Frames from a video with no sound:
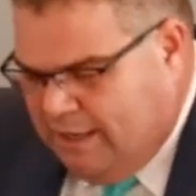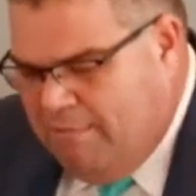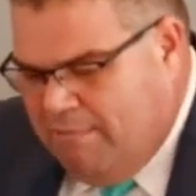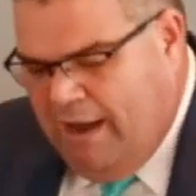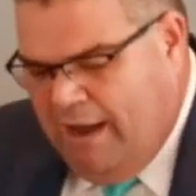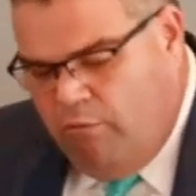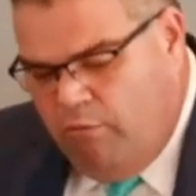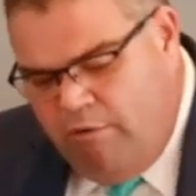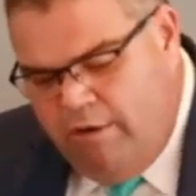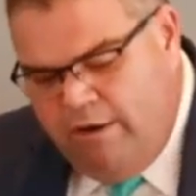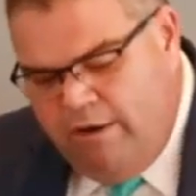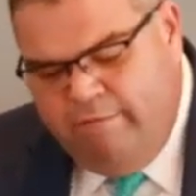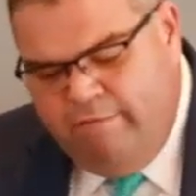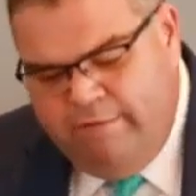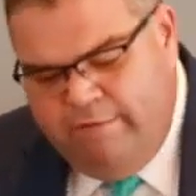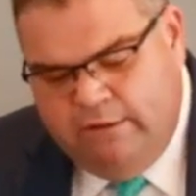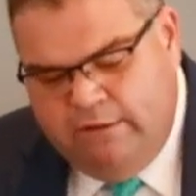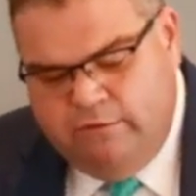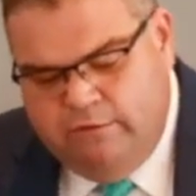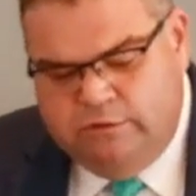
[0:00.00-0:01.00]
one of
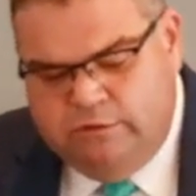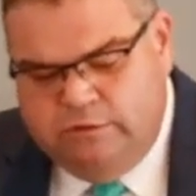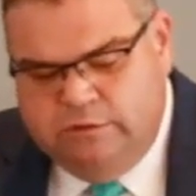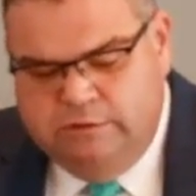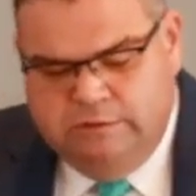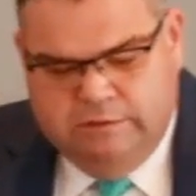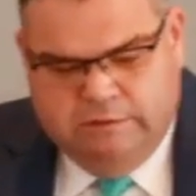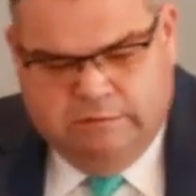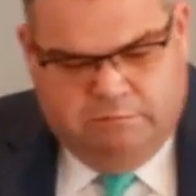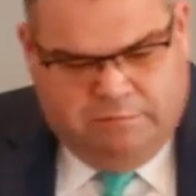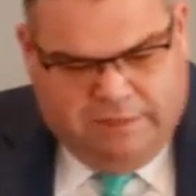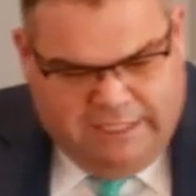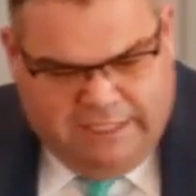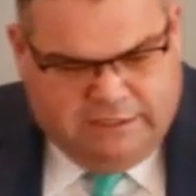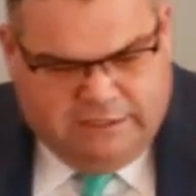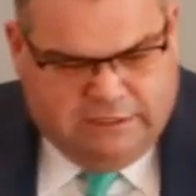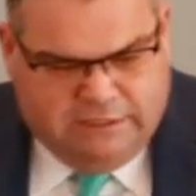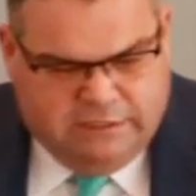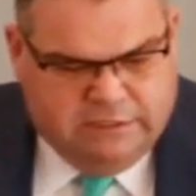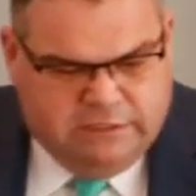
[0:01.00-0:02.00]
those
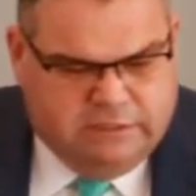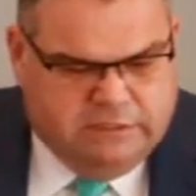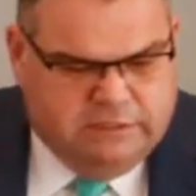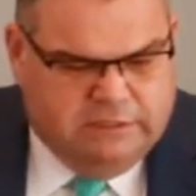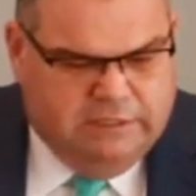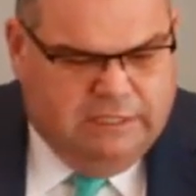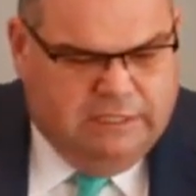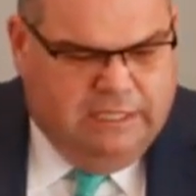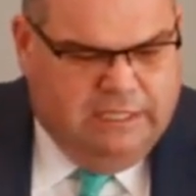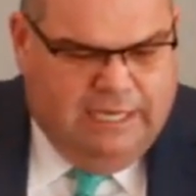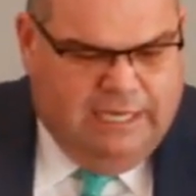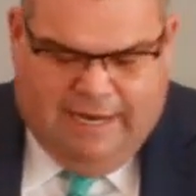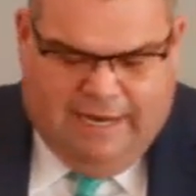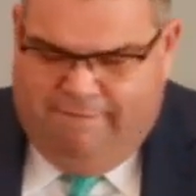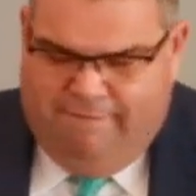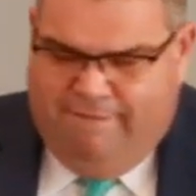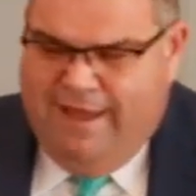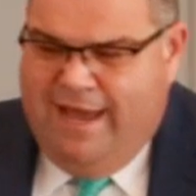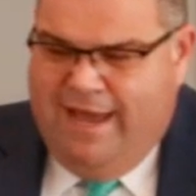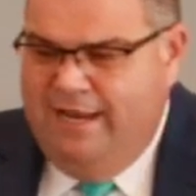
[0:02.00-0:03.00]
pieces, and
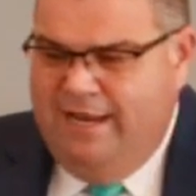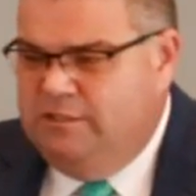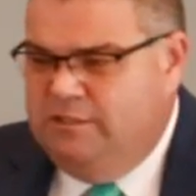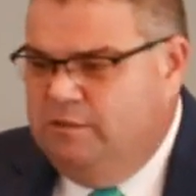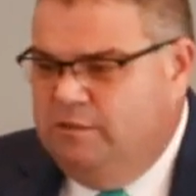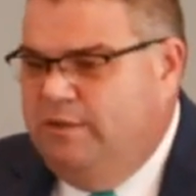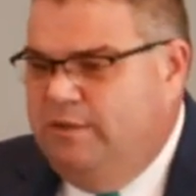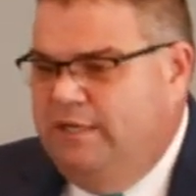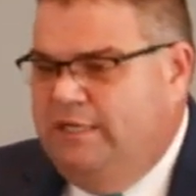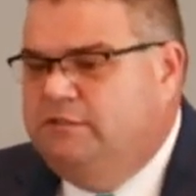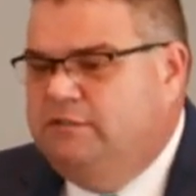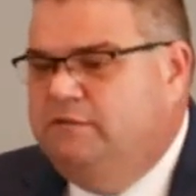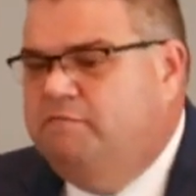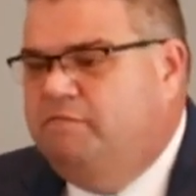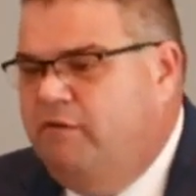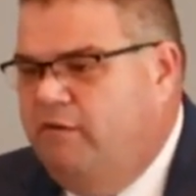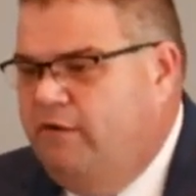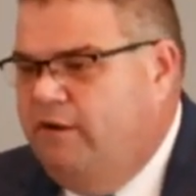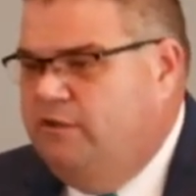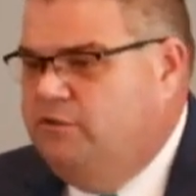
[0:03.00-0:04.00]
that is a piece of
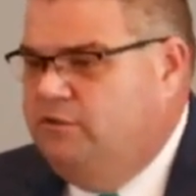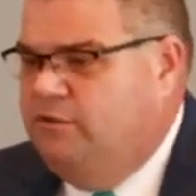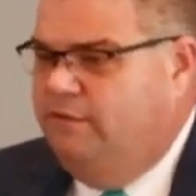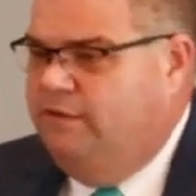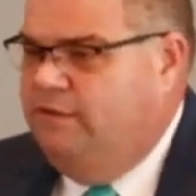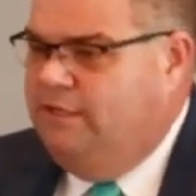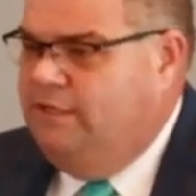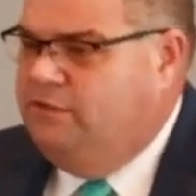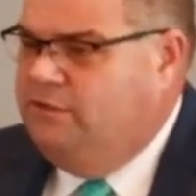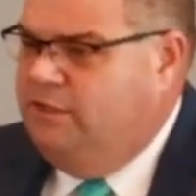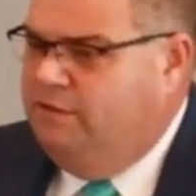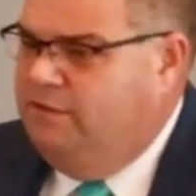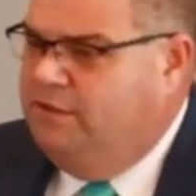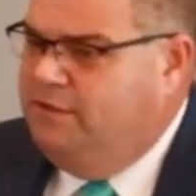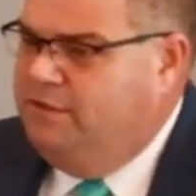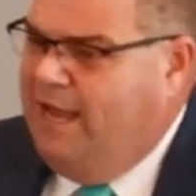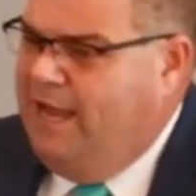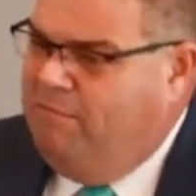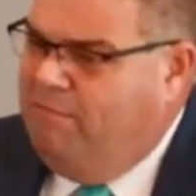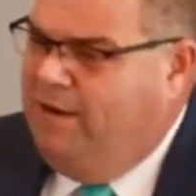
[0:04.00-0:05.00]
furniture that's in the
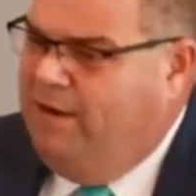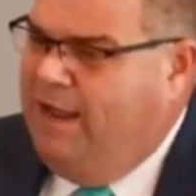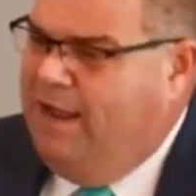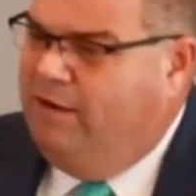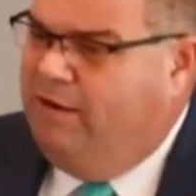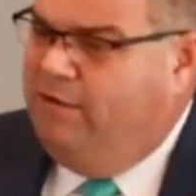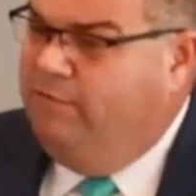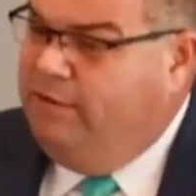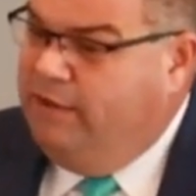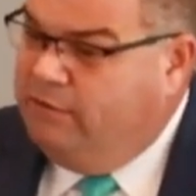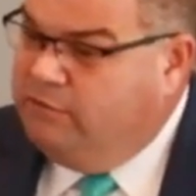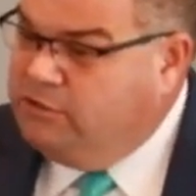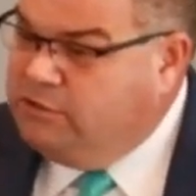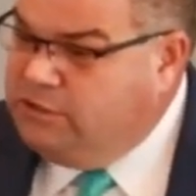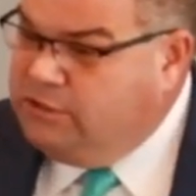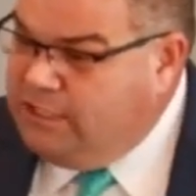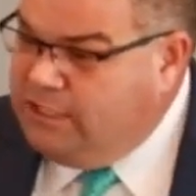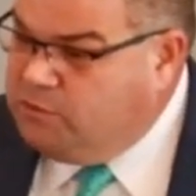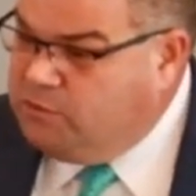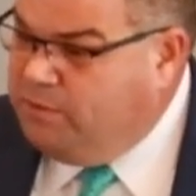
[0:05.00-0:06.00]
tabernacle. There were
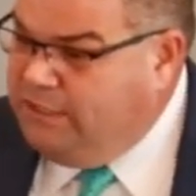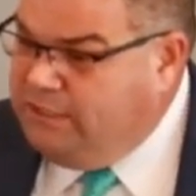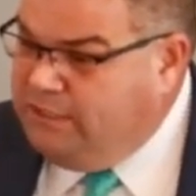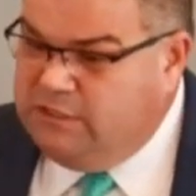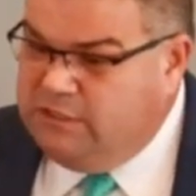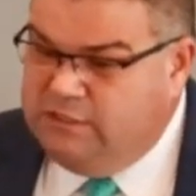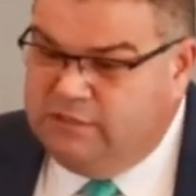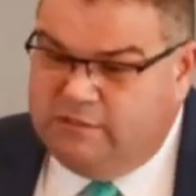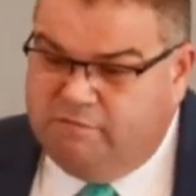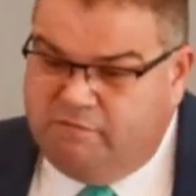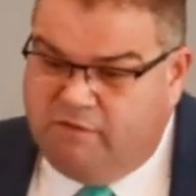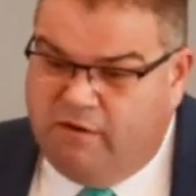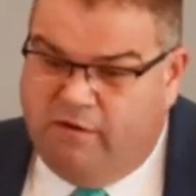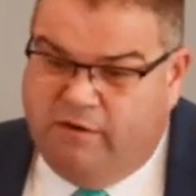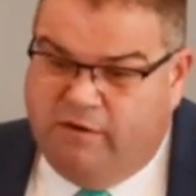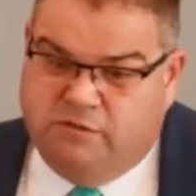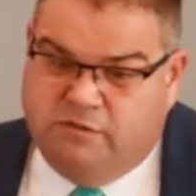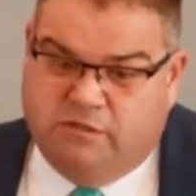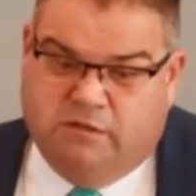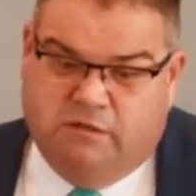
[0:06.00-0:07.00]
six pieces of
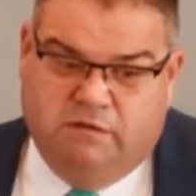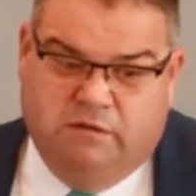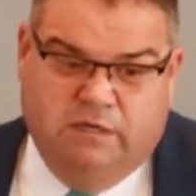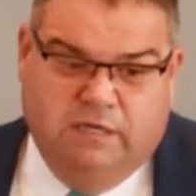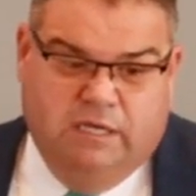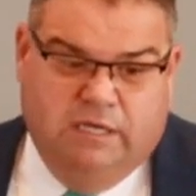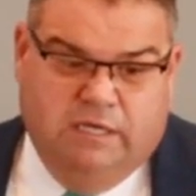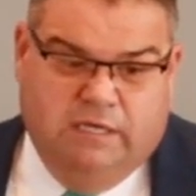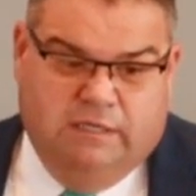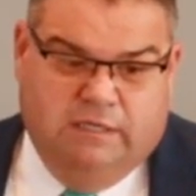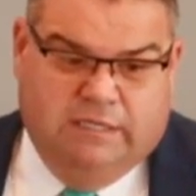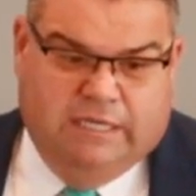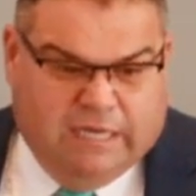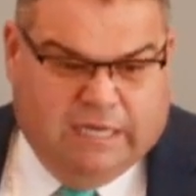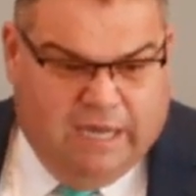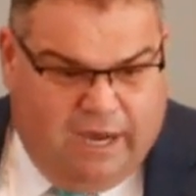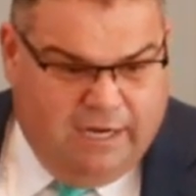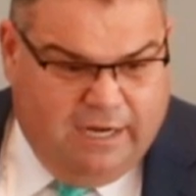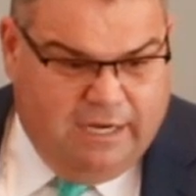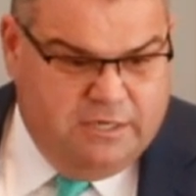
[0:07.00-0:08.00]
furniture that
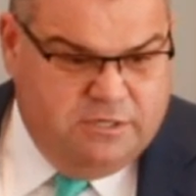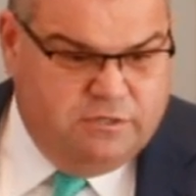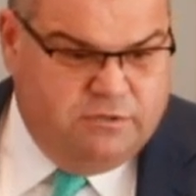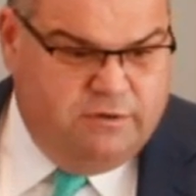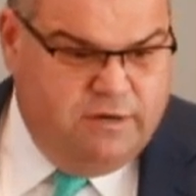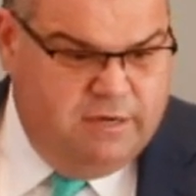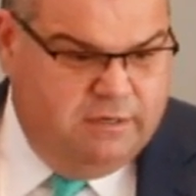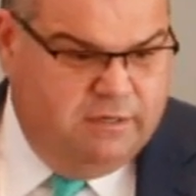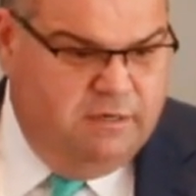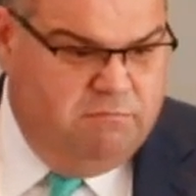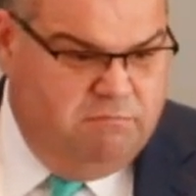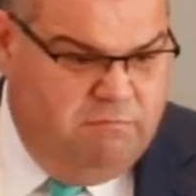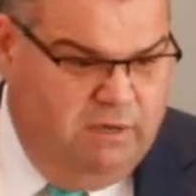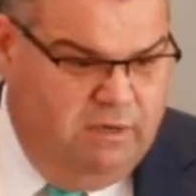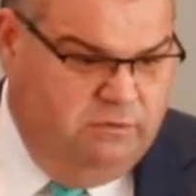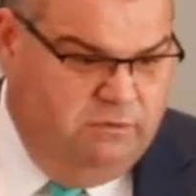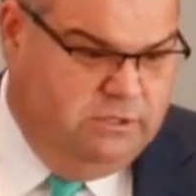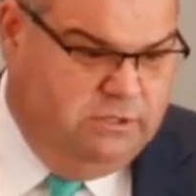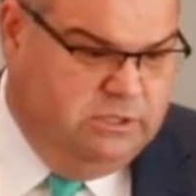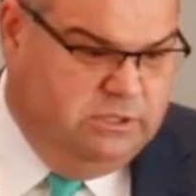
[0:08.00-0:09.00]
God instructed
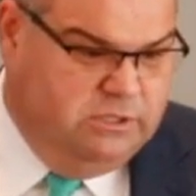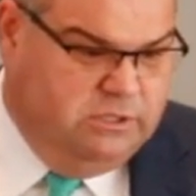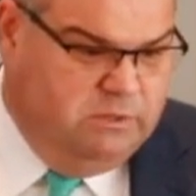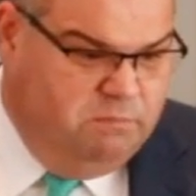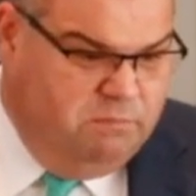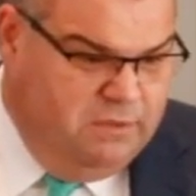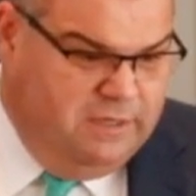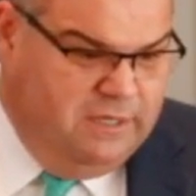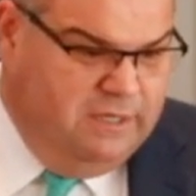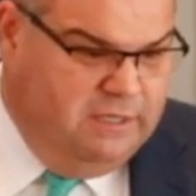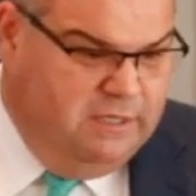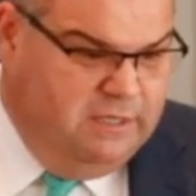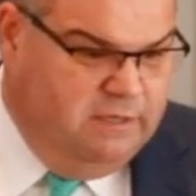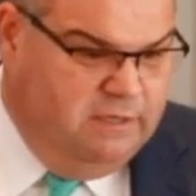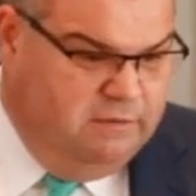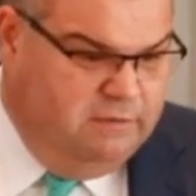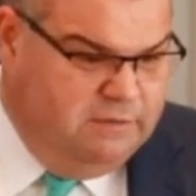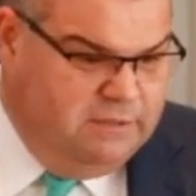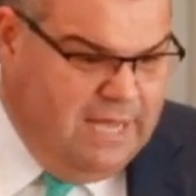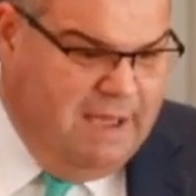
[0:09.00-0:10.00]
Moses to put in the
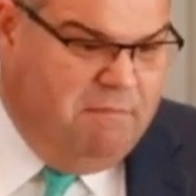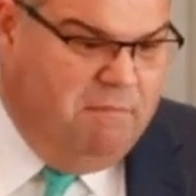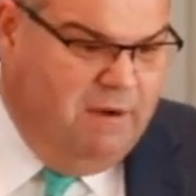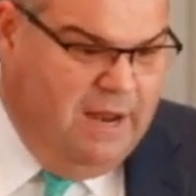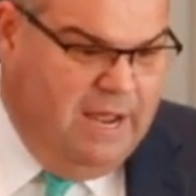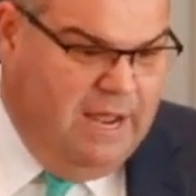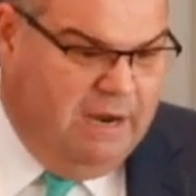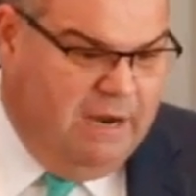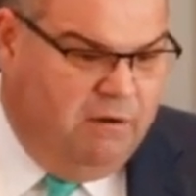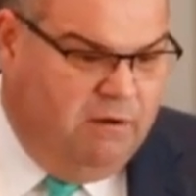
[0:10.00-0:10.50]
tabernacle.